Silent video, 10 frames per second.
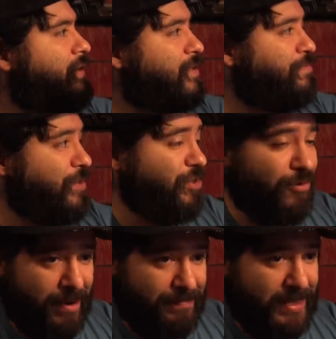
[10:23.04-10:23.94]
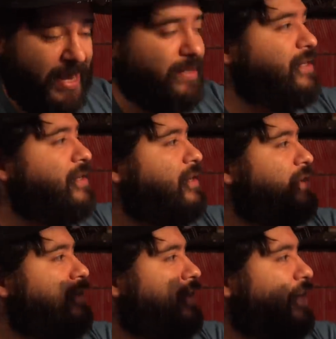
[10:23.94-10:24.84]
Splatoon update,
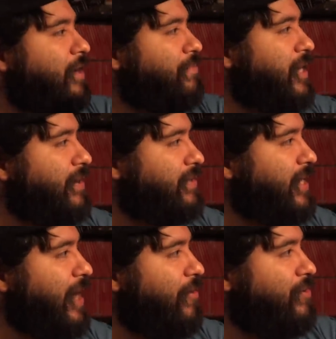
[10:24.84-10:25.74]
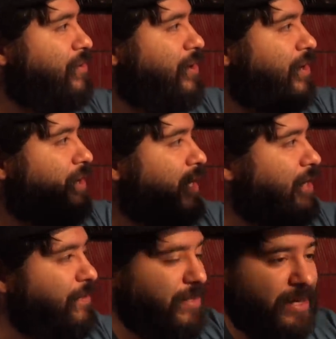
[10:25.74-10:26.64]
an update on Town, an
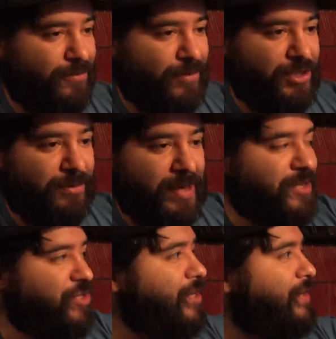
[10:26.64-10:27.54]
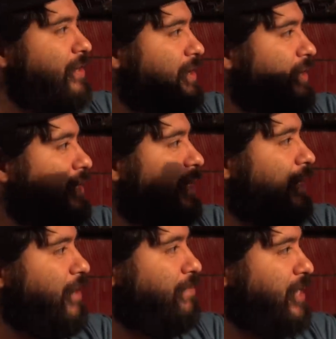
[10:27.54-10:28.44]
update on Luigi Mansion,
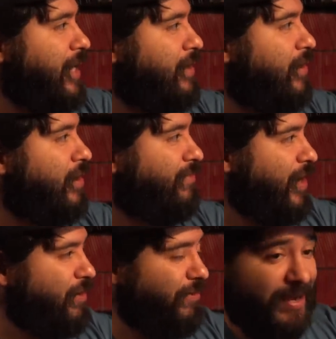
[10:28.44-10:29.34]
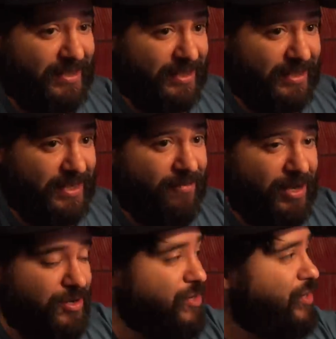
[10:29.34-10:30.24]
an update on Final Fantasy
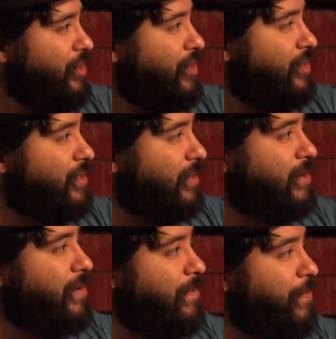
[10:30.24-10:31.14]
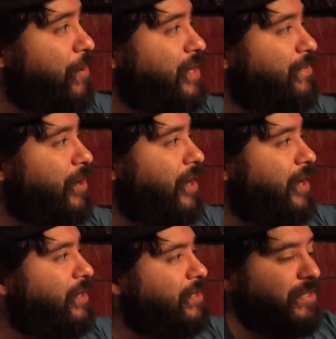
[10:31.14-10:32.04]
seven, something about
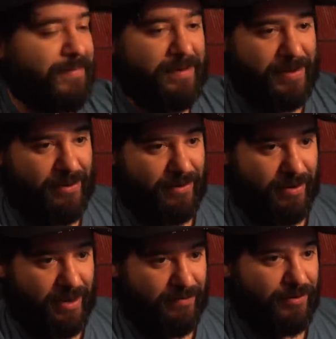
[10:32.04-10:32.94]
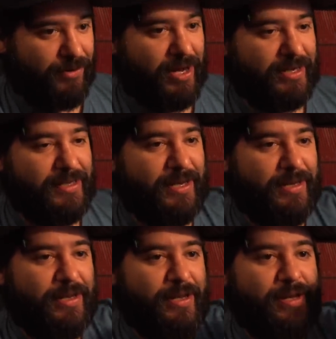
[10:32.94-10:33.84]
Pokemon, something about Animal
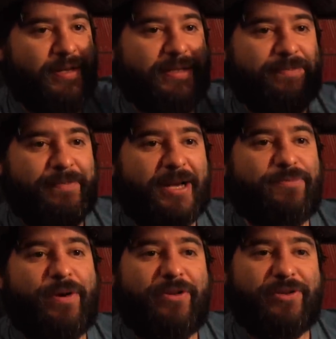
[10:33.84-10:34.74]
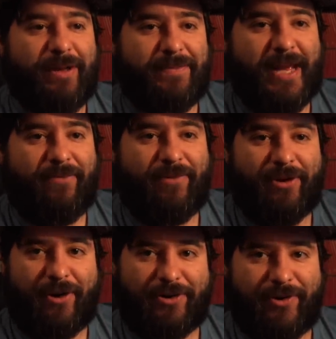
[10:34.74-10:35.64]
Crossing, Smash Brothers update with
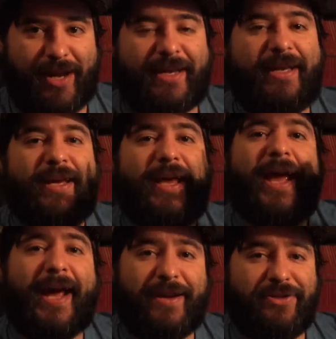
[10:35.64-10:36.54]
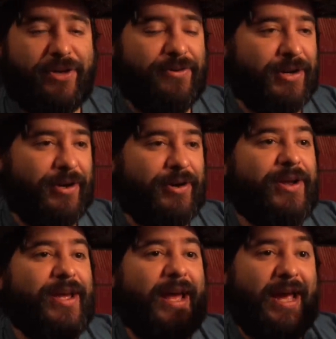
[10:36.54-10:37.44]
Erdrick and Joker,
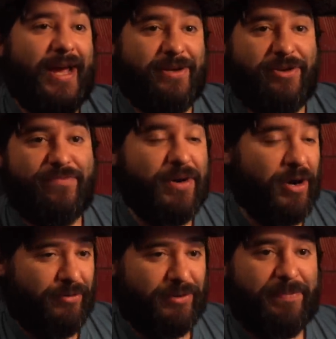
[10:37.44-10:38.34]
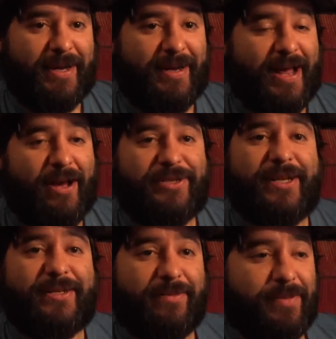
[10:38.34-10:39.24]
and new modes being announced
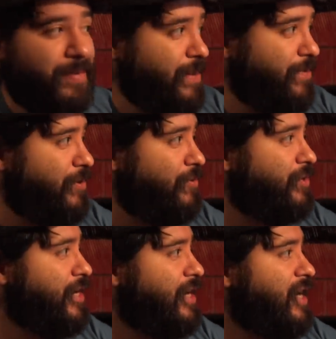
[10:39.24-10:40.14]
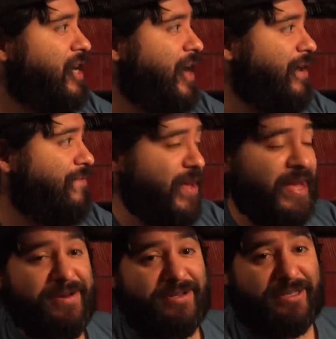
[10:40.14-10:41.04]
and some Amiibos, and
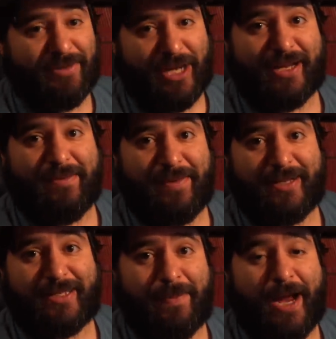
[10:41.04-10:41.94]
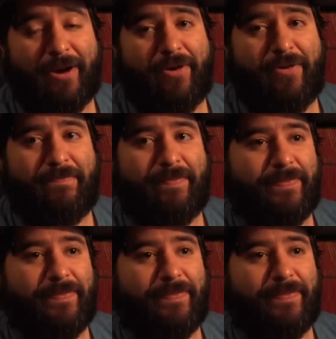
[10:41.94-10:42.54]
then some talk about Spyro.